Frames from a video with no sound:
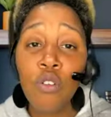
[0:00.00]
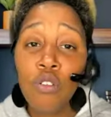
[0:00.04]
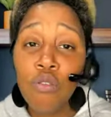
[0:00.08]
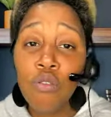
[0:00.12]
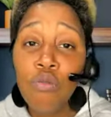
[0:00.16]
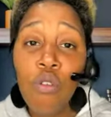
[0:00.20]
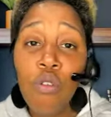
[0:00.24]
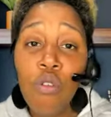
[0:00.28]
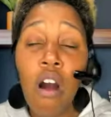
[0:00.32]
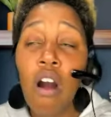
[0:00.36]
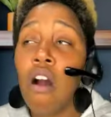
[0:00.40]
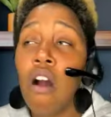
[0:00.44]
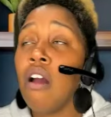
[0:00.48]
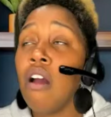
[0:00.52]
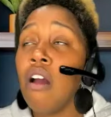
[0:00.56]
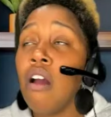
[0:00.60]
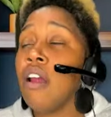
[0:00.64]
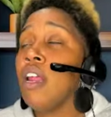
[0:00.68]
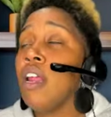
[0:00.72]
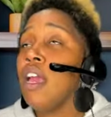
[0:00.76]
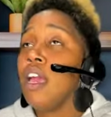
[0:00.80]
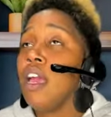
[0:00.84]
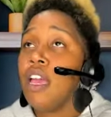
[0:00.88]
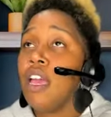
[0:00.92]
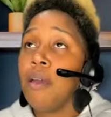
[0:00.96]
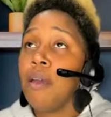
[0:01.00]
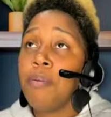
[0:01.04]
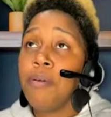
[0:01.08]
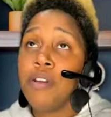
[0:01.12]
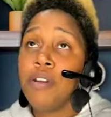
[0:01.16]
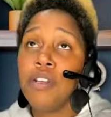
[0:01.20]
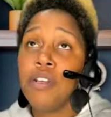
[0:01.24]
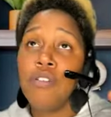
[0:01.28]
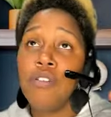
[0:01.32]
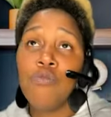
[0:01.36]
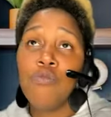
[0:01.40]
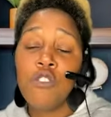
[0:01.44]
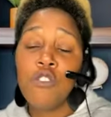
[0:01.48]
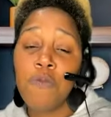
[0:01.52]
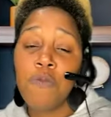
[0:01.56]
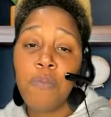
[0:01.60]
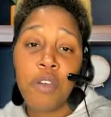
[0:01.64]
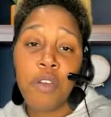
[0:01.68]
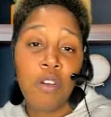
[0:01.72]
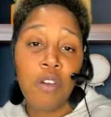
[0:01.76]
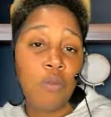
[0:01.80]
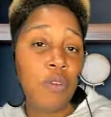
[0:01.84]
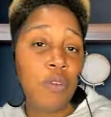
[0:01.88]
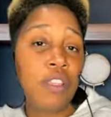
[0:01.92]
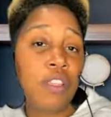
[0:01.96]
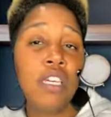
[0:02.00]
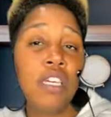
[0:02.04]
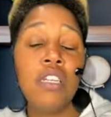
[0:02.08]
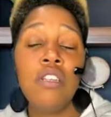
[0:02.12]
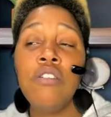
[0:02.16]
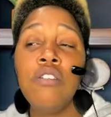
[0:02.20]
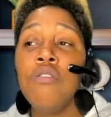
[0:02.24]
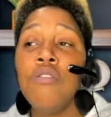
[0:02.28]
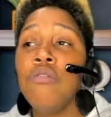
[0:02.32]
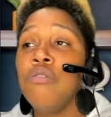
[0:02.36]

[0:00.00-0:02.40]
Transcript: heart and put a new spirit within you.